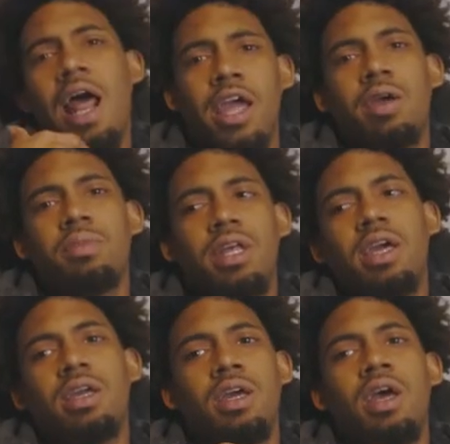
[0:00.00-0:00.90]
I am
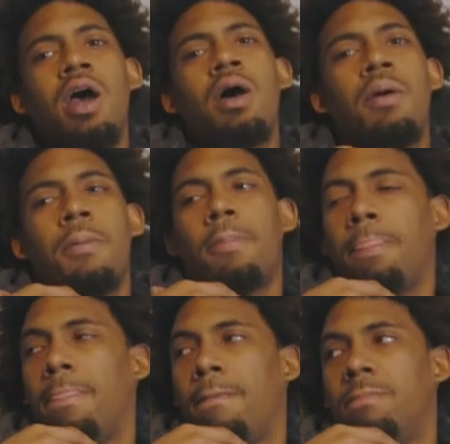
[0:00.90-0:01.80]
today. Especially when you
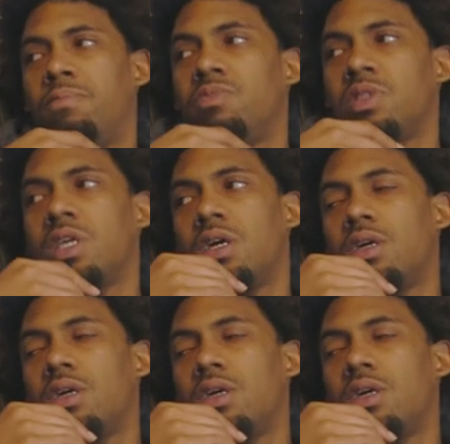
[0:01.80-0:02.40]
have kids, bro. It's yeah.